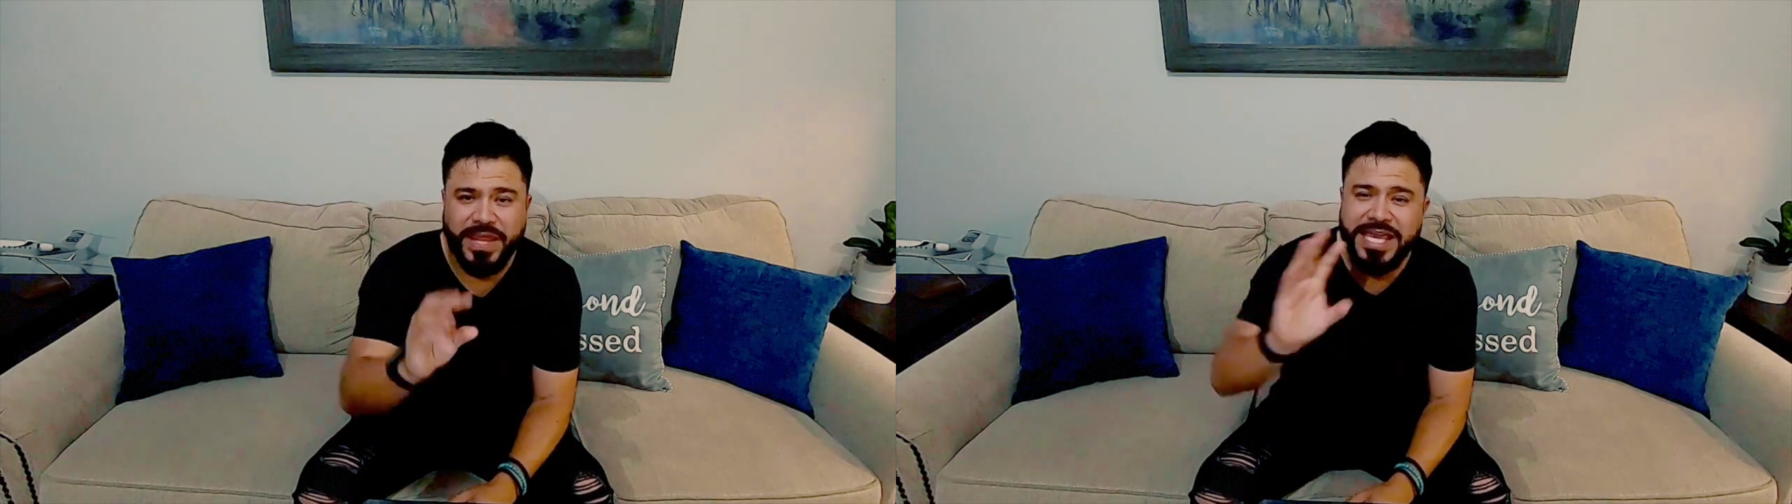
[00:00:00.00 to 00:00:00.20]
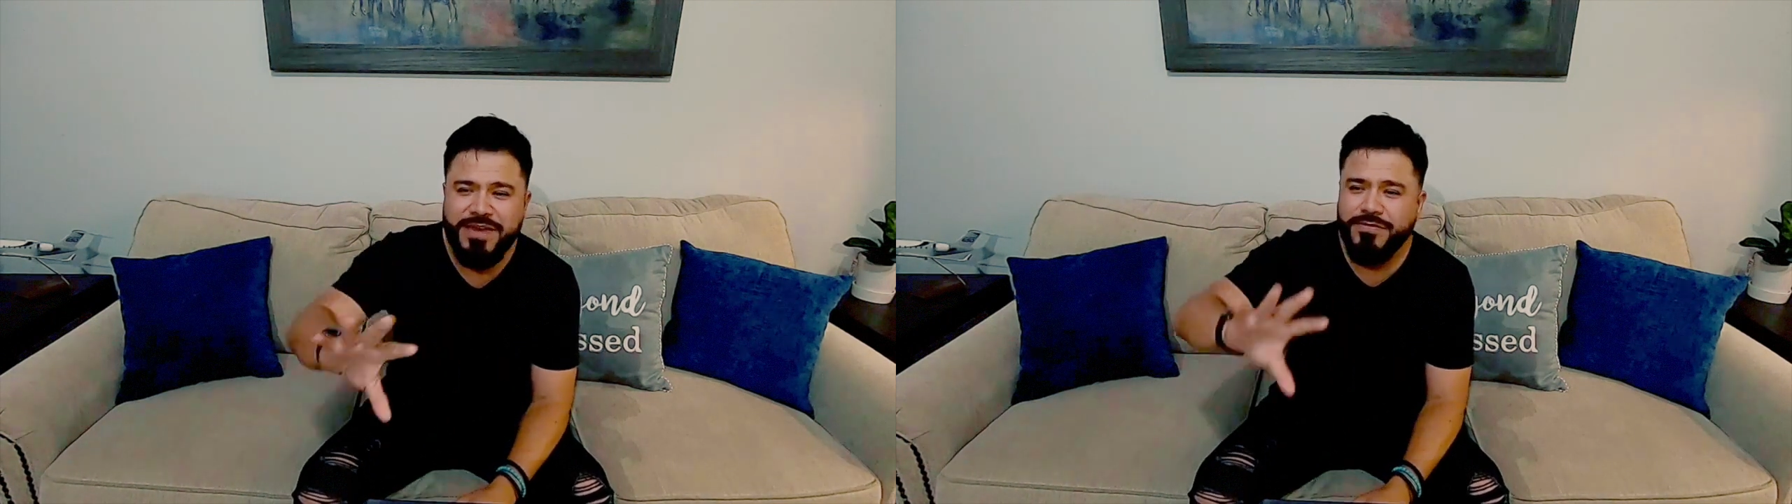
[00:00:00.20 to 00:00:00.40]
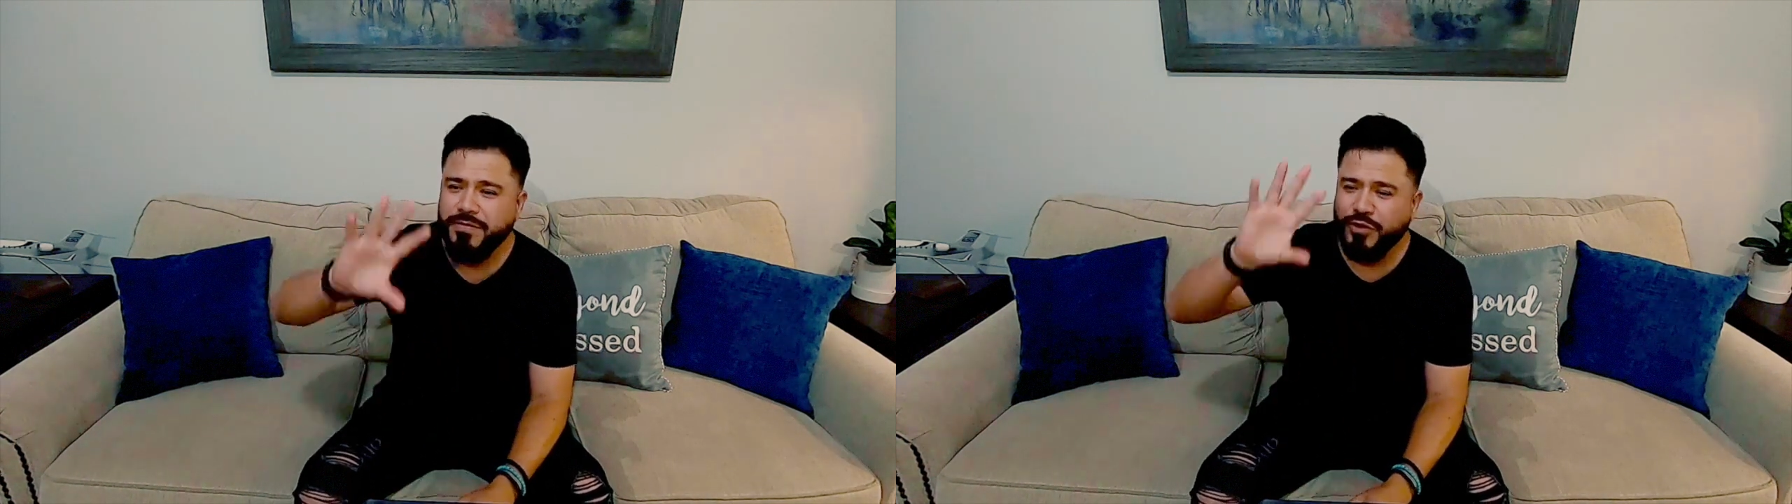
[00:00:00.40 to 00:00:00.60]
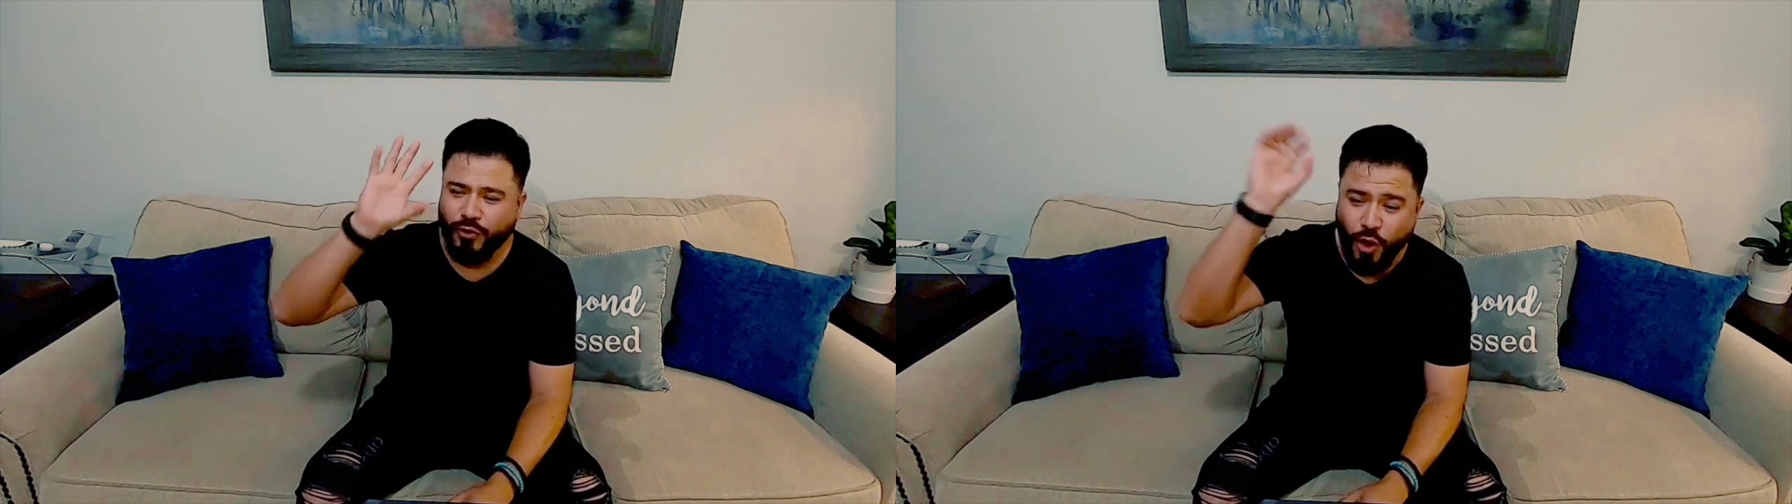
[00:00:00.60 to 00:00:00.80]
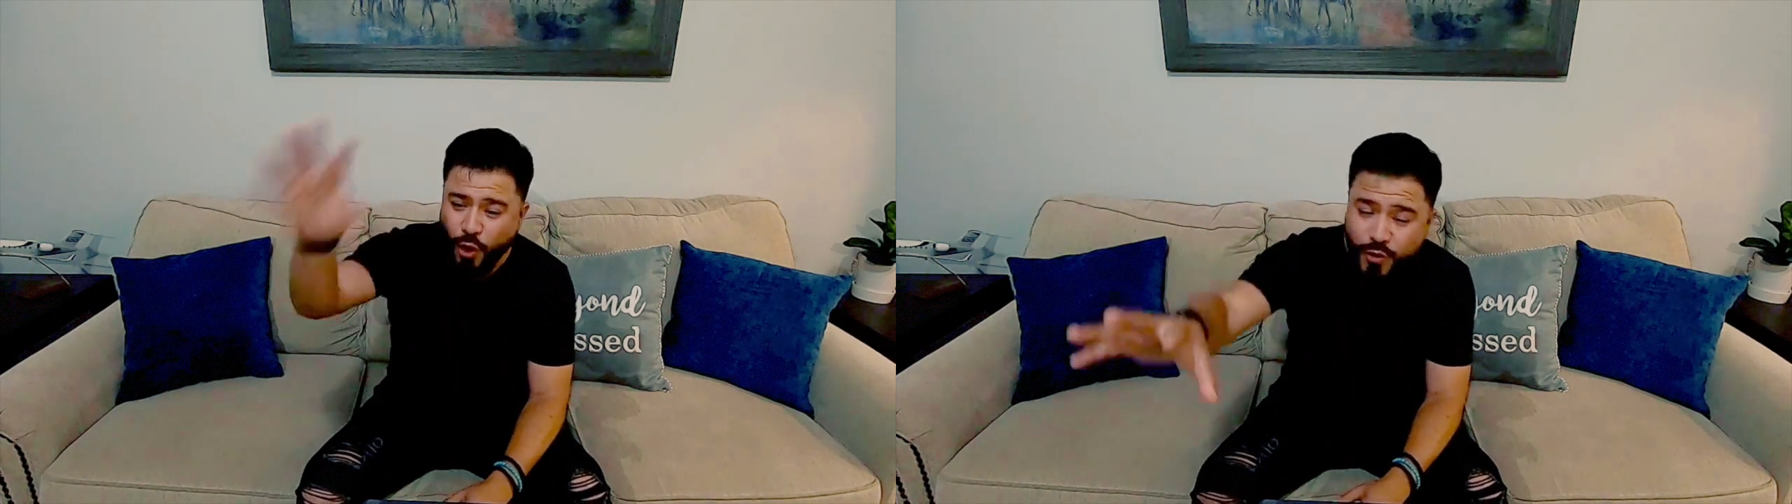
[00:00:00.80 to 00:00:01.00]
They gave him
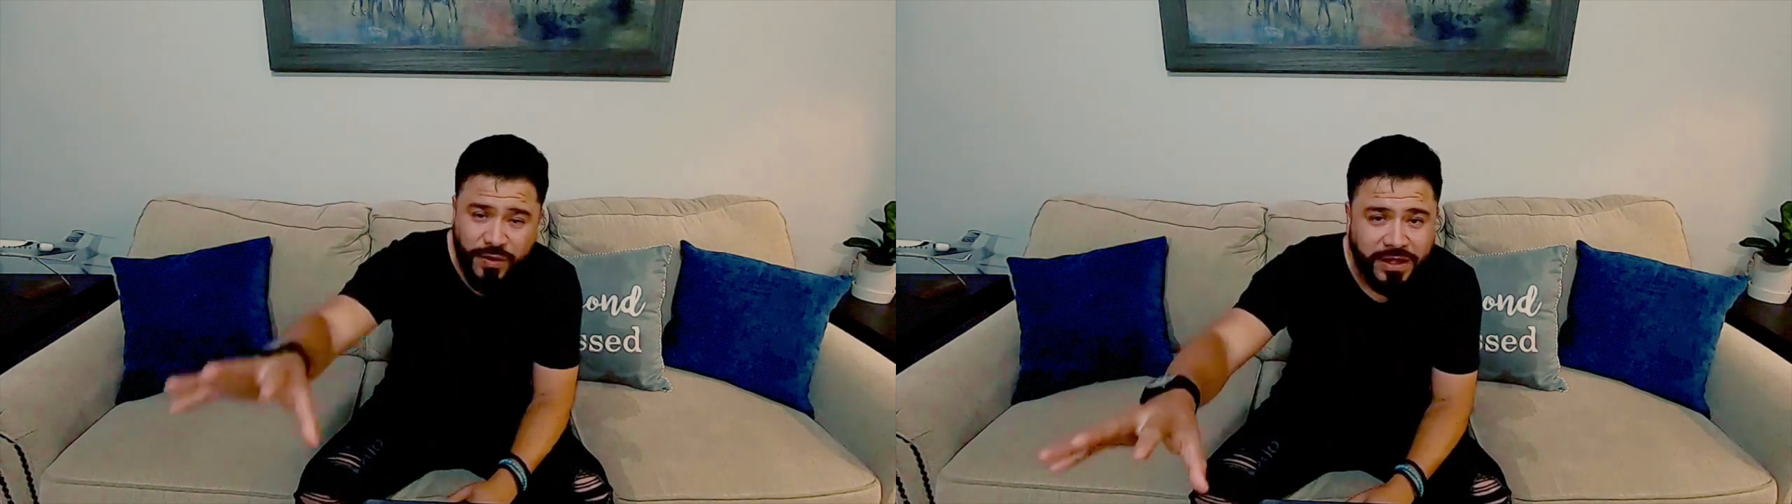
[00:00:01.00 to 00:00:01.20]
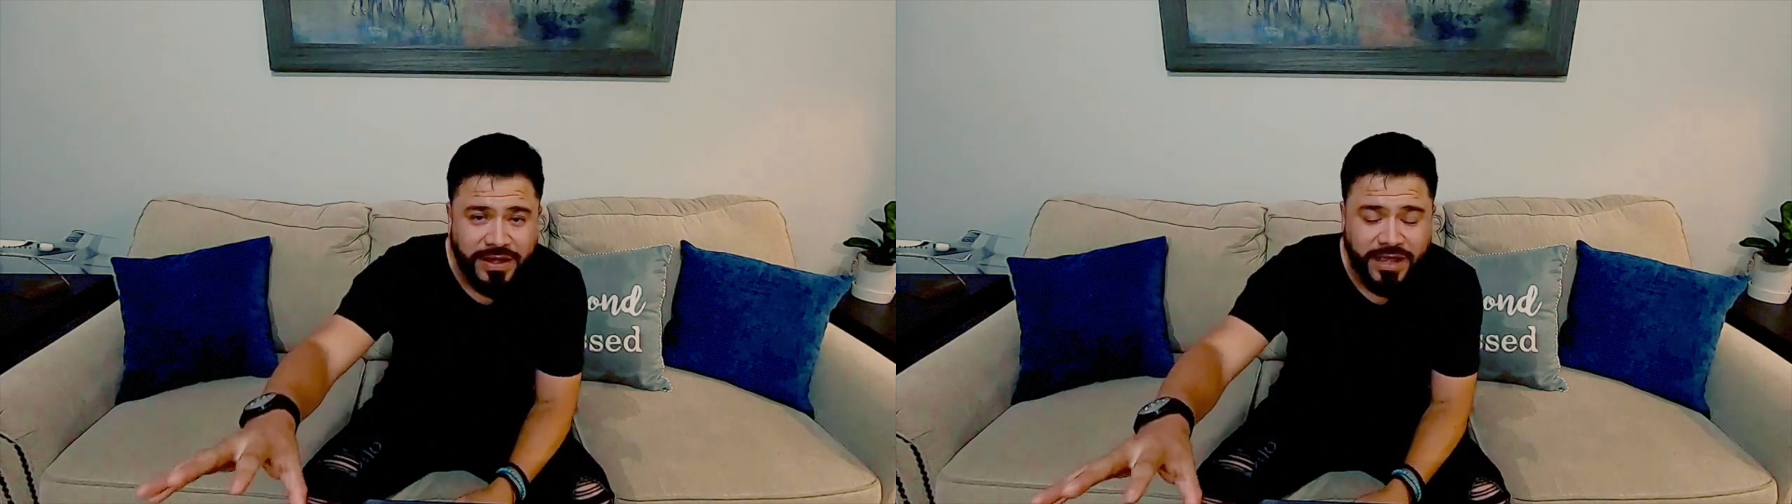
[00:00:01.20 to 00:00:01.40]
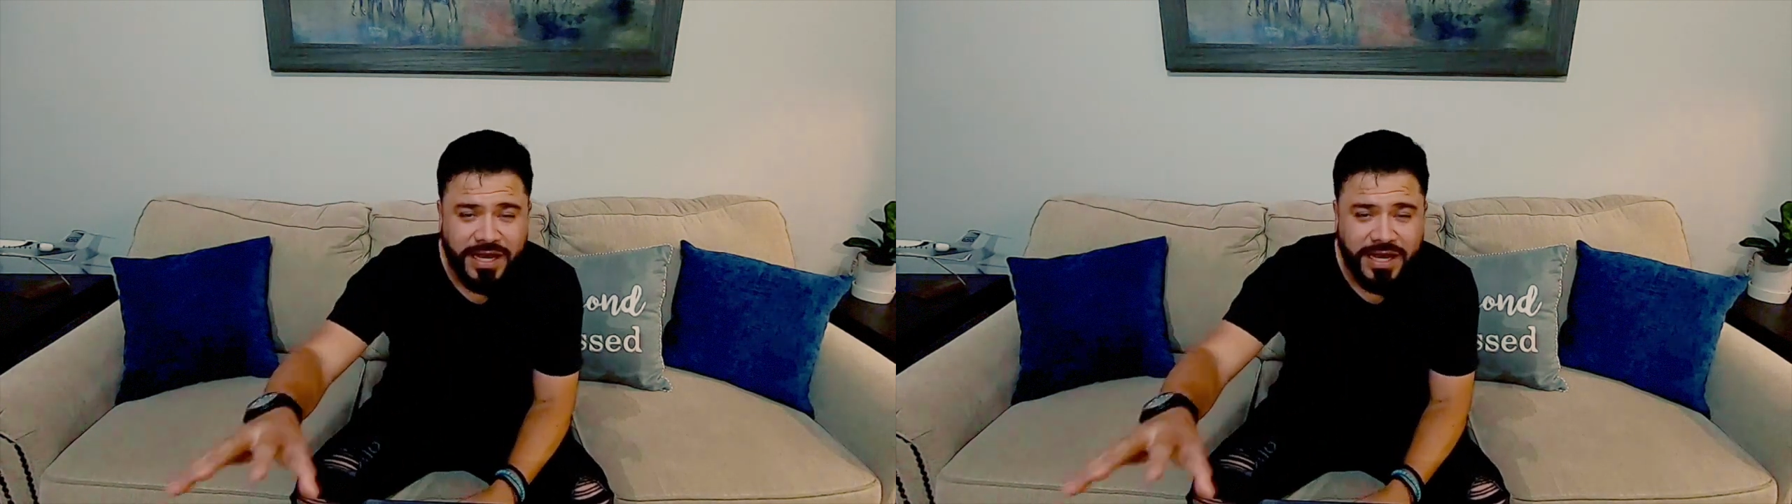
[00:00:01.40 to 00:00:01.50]
their own